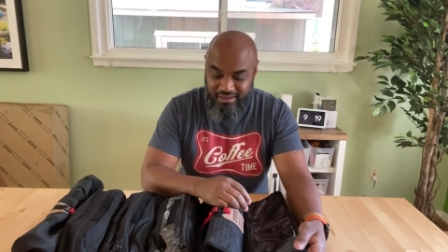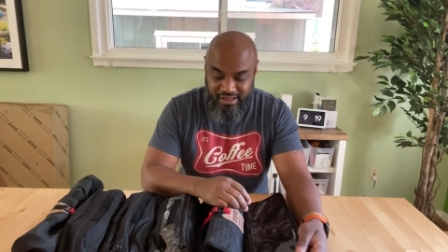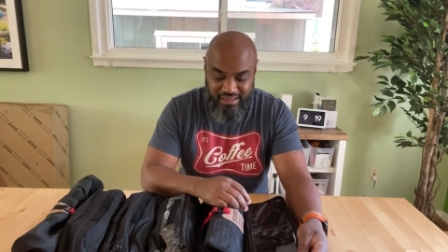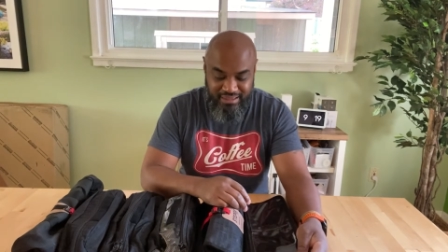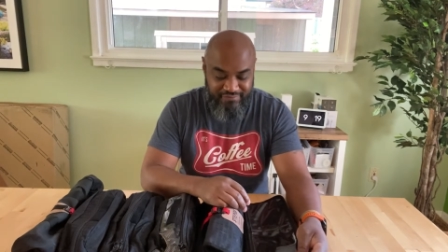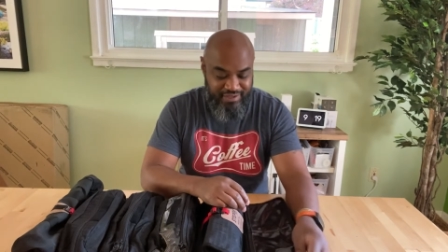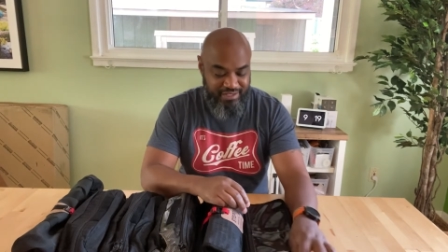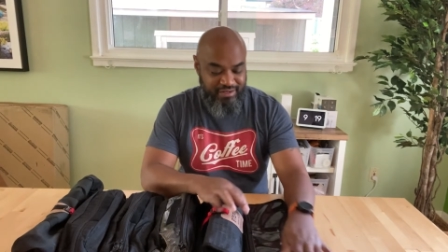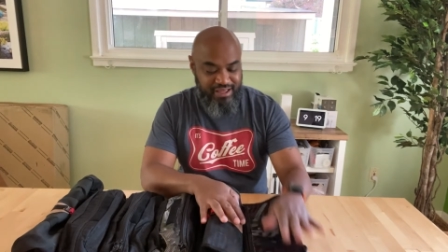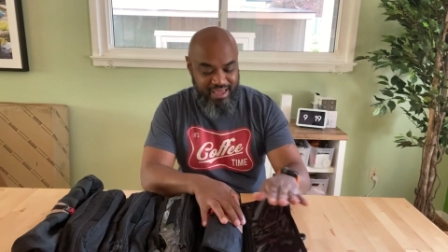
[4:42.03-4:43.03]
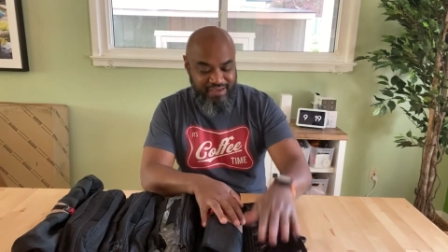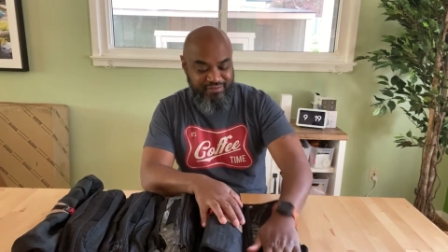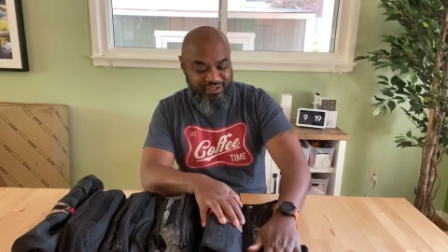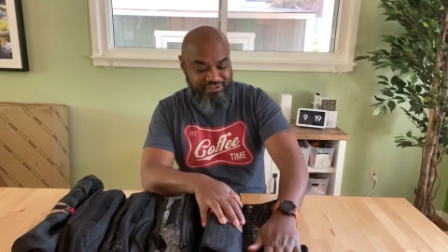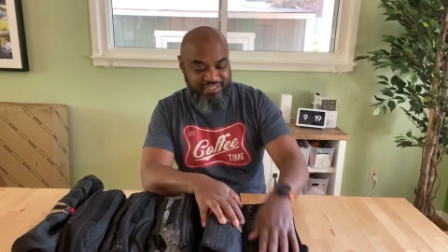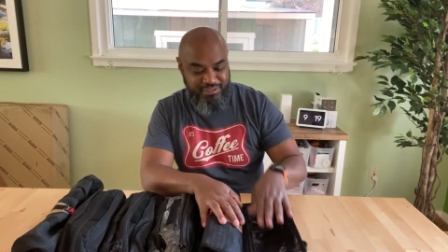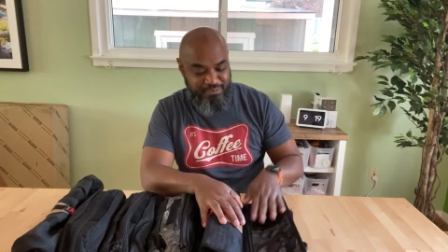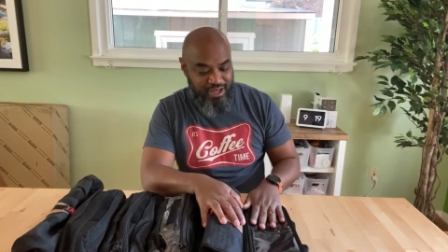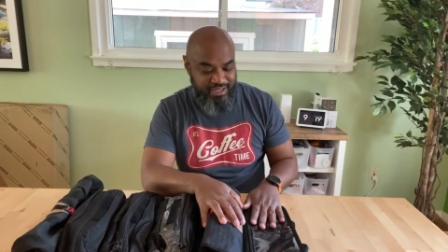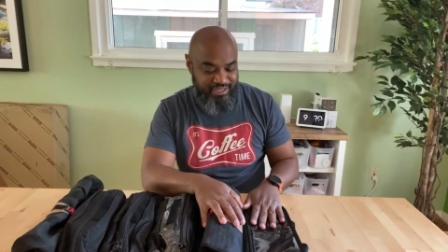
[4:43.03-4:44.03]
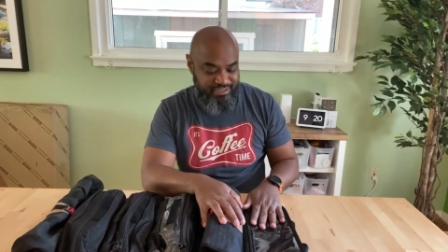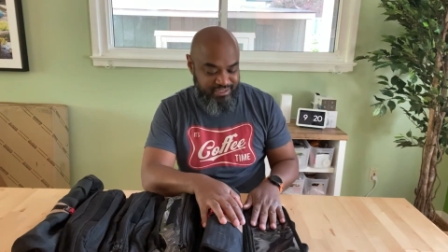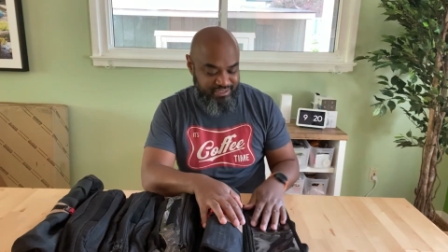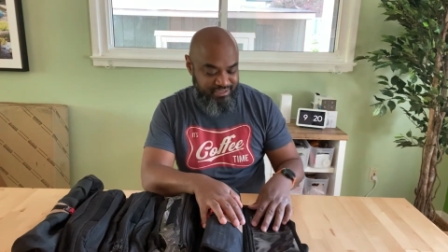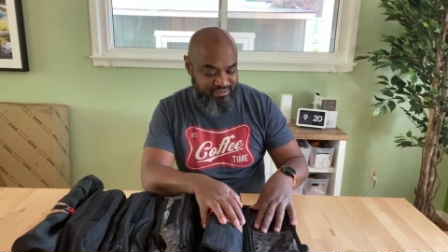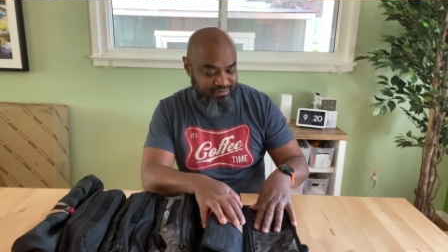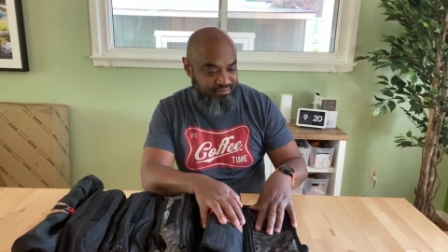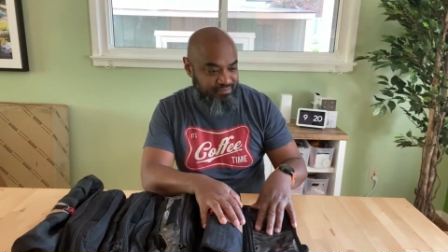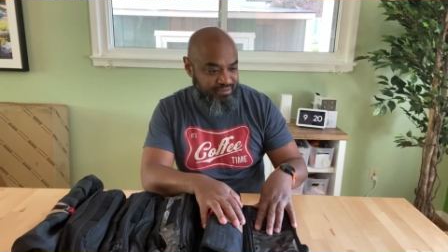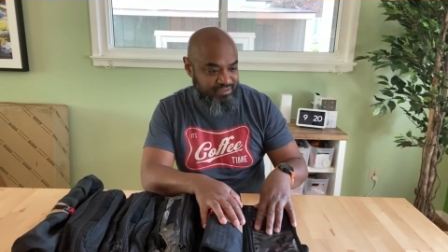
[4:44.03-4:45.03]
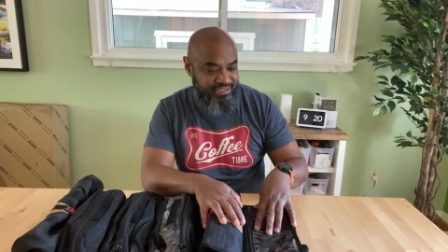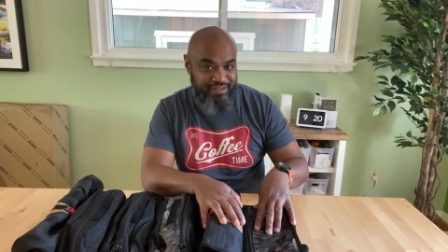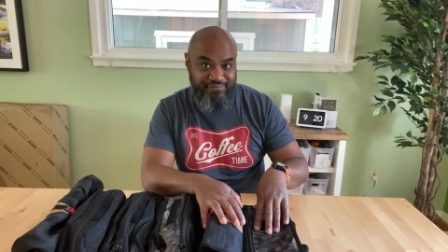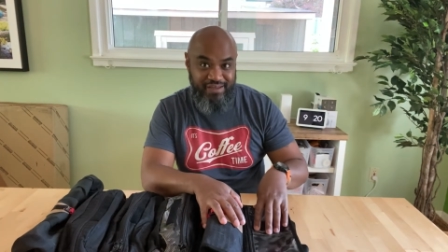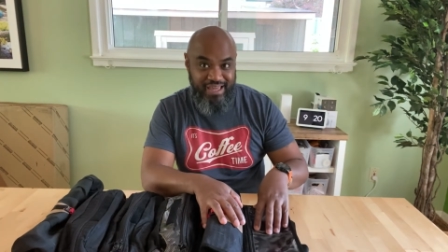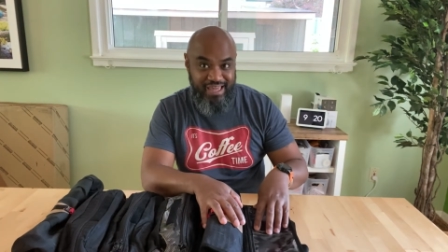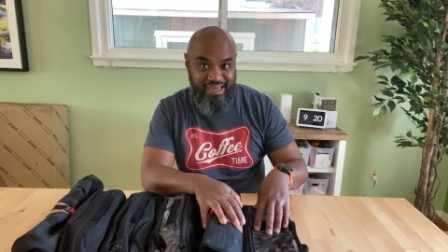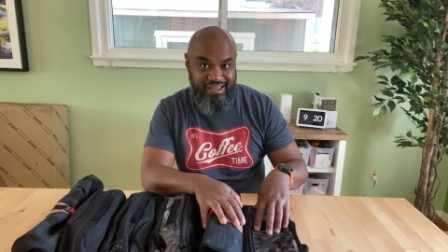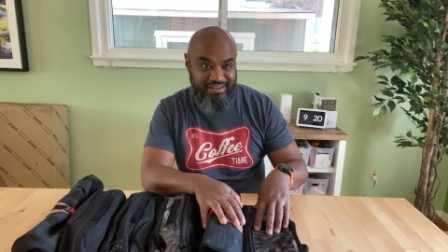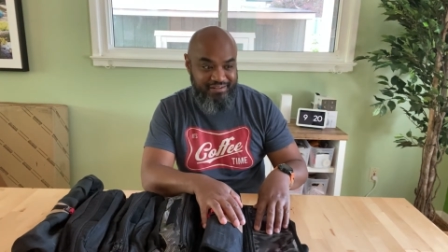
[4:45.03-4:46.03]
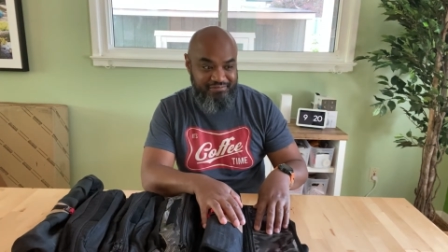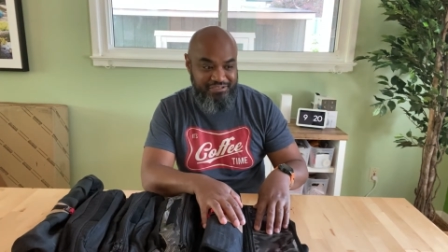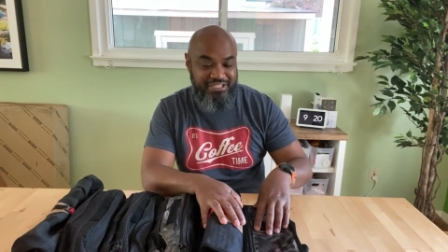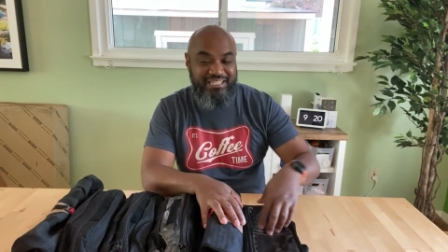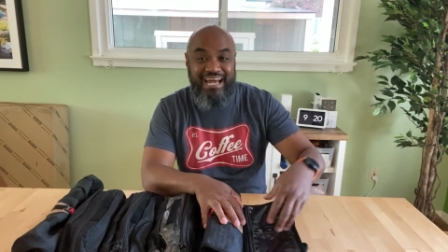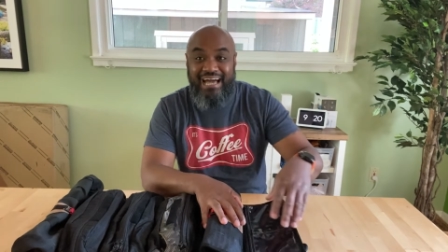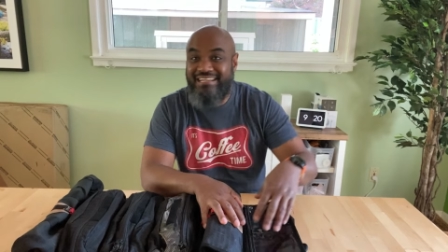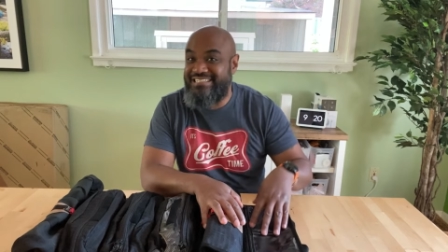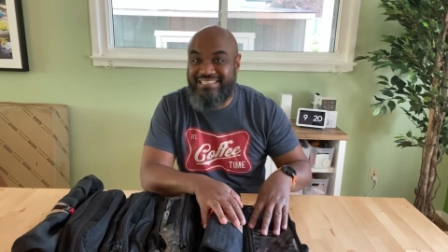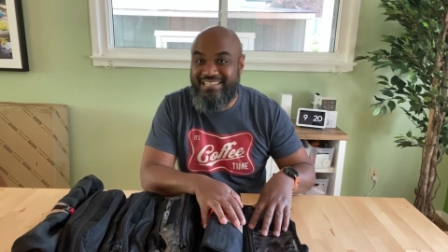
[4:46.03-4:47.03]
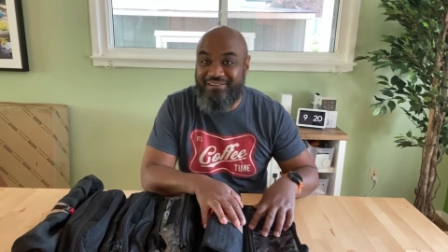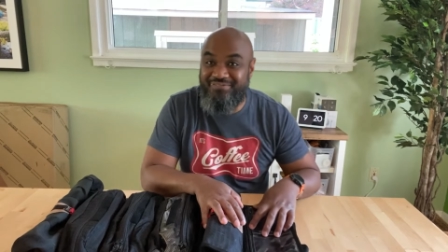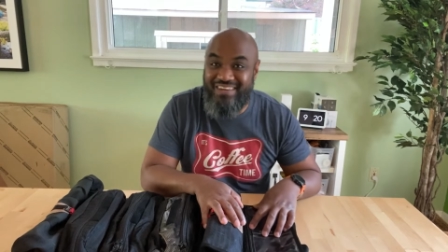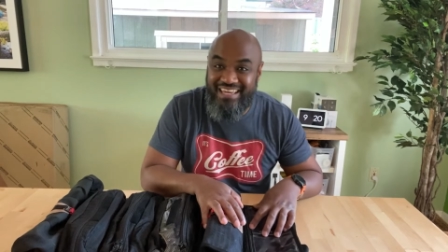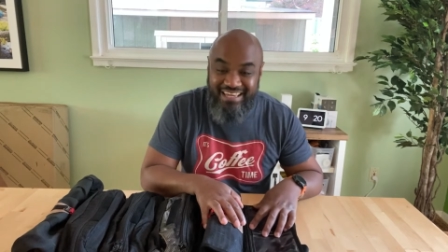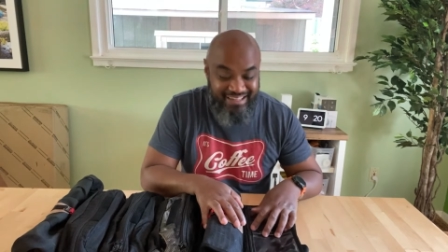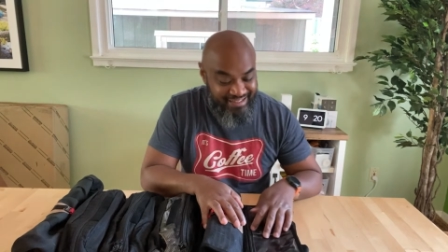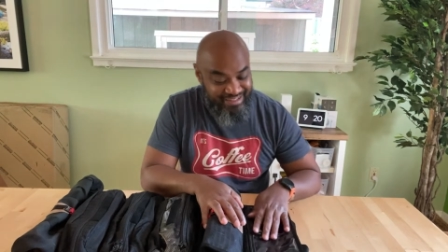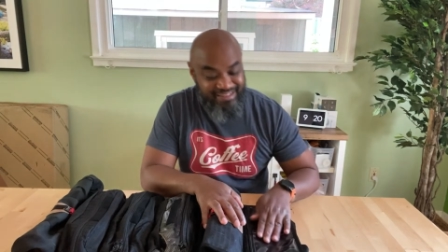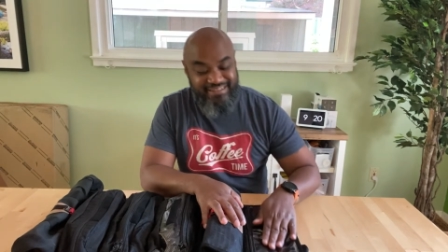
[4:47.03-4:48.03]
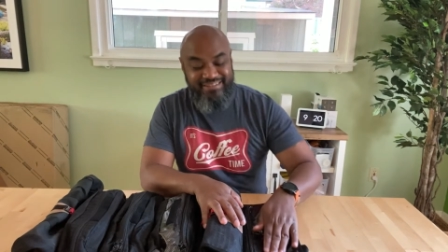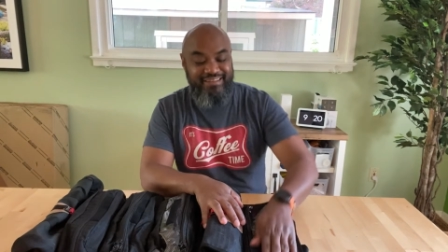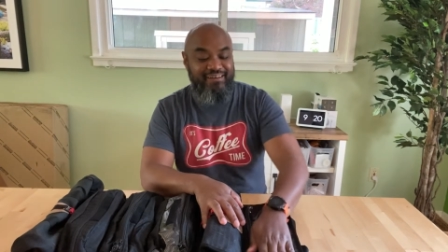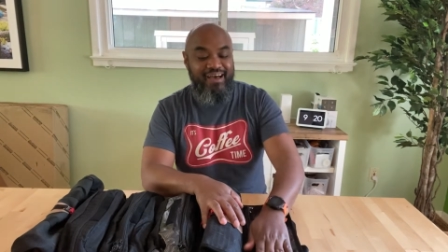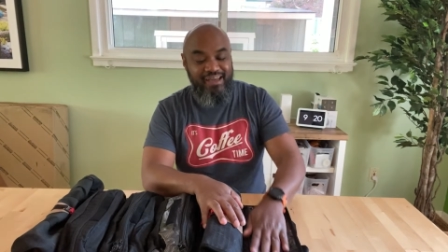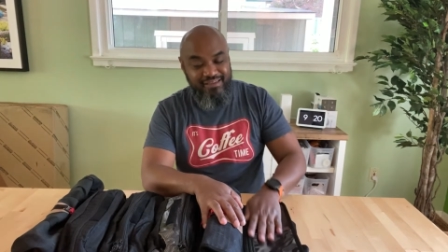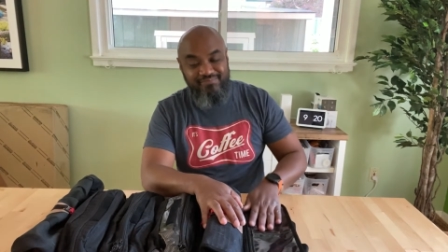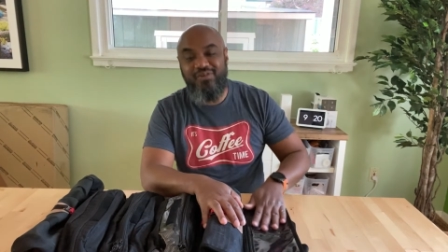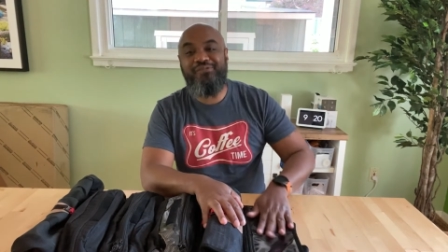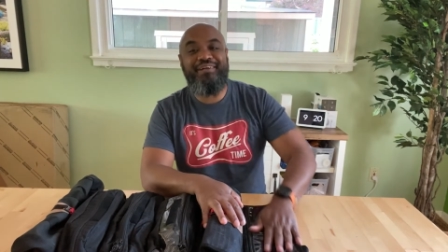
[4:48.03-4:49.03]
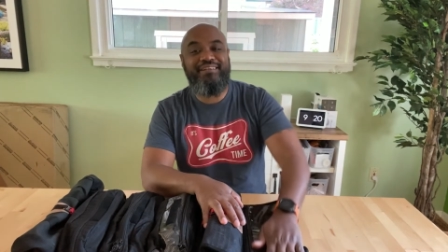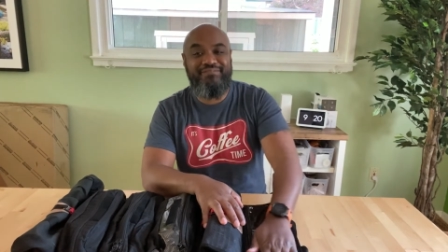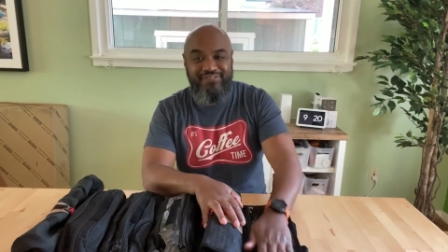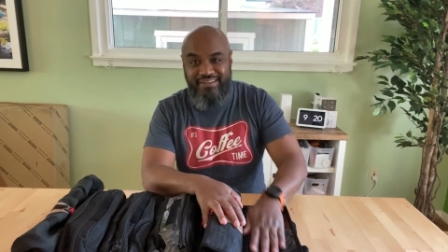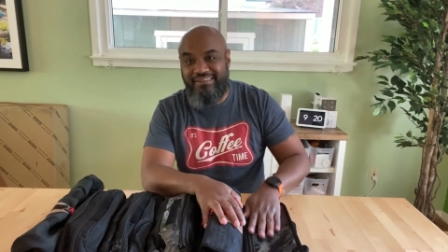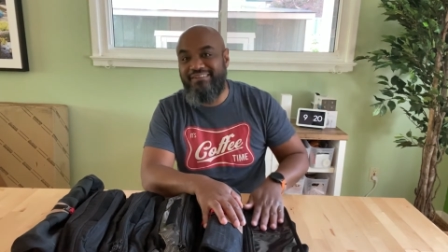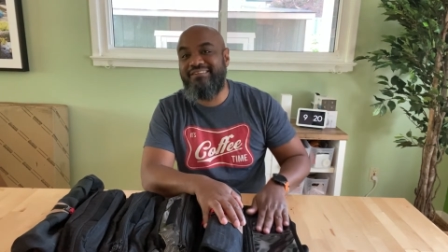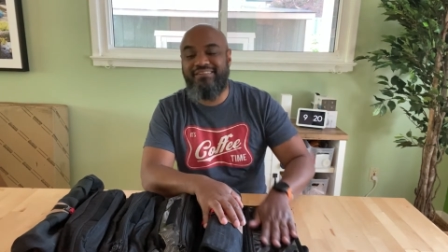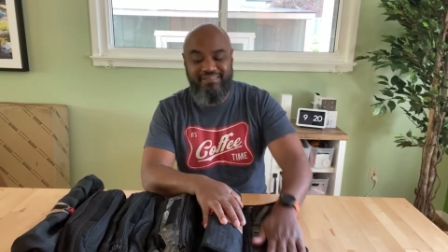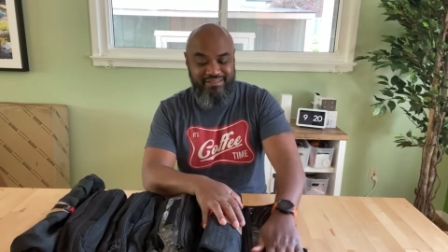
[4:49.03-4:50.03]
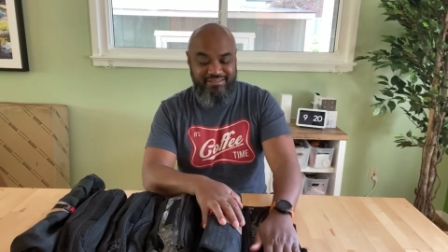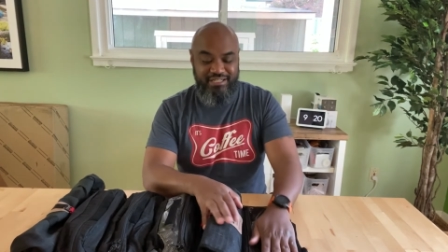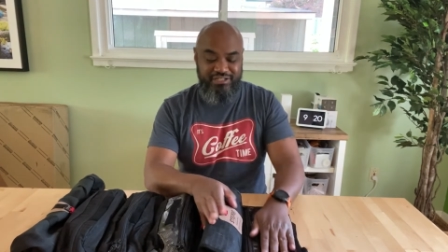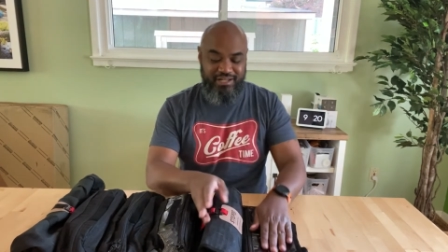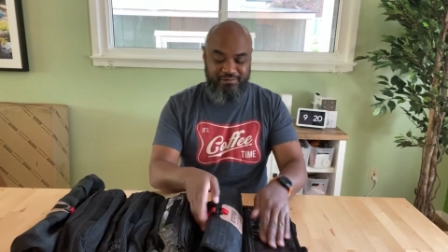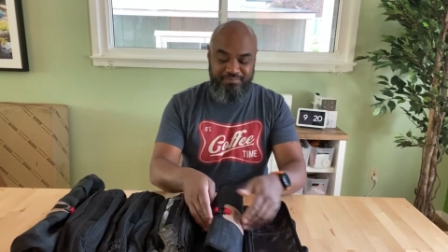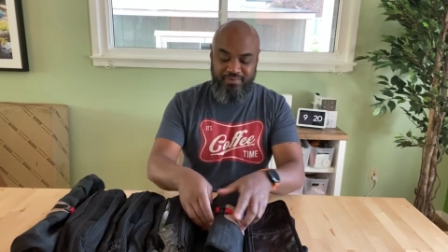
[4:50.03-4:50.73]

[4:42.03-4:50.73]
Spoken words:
I love it. I haven't used these pockets because the stuff I had was just kind of just too big. So I'm going to figure this section out.